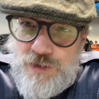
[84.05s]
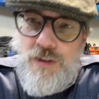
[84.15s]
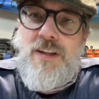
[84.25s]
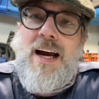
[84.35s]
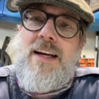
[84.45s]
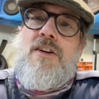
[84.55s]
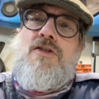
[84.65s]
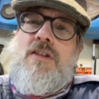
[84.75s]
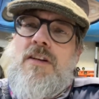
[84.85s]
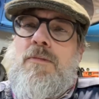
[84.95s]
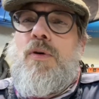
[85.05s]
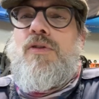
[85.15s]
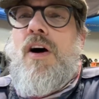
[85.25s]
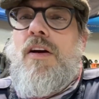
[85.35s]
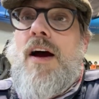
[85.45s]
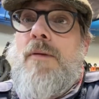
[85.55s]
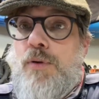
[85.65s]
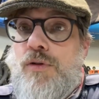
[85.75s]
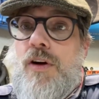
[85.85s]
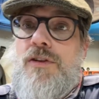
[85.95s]
the tyres that I put on. I
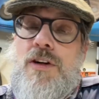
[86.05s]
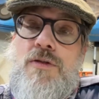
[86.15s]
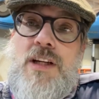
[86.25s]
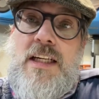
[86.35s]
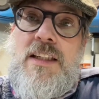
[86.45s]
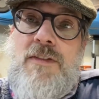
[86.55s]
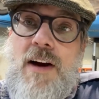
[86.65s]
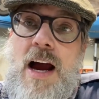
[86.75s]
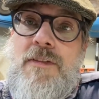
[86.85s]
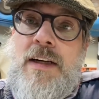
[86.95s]
put on 265